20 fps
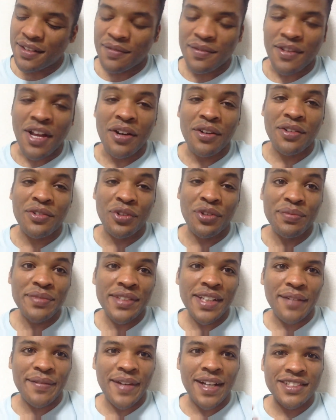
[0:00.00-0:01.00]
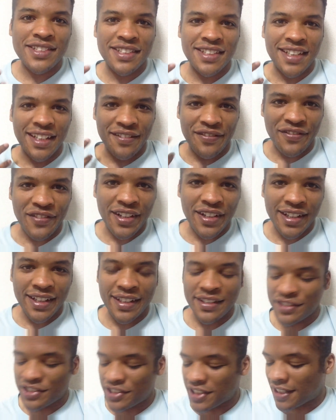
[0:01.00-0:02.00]
Now, normally, I'm actually like very
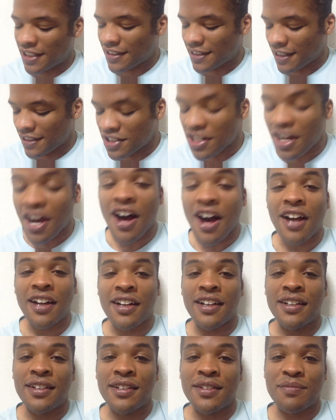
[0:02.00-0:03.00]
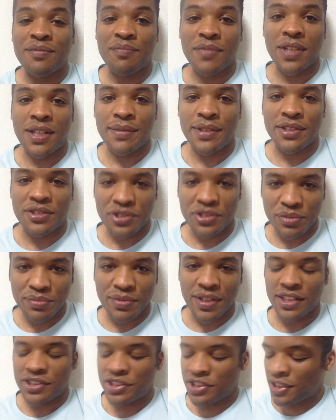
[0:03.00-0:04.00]
energetic and I talk maybe too
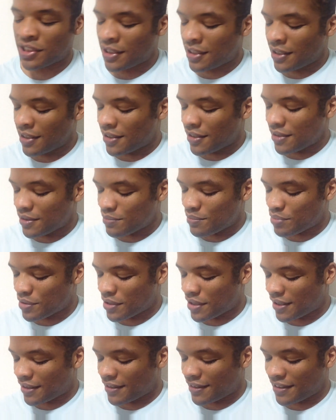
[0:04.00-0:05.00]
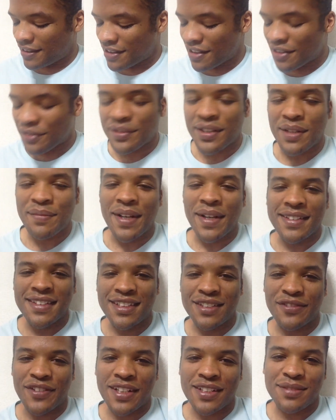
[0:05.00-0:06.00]
much. But, you know, when I make
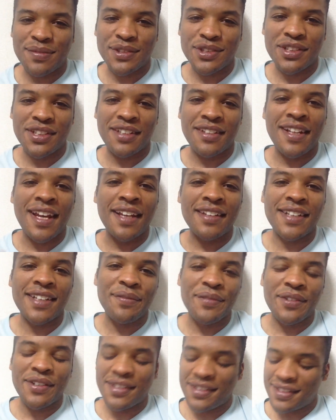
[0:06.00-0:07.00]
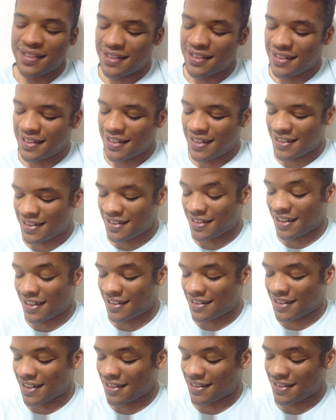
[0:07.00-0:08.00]
these vids, especially the nighttime ones, it's like
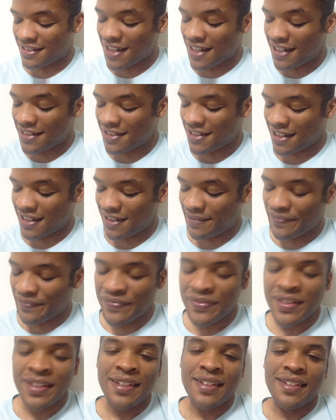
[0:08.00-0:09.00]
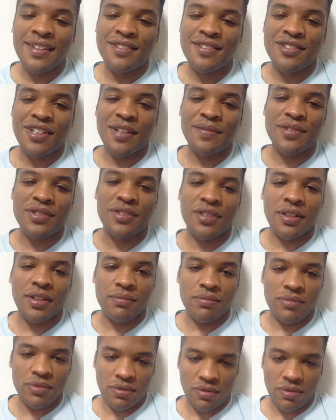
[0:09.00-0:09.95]
you said, it's nighttime. So I'm just like,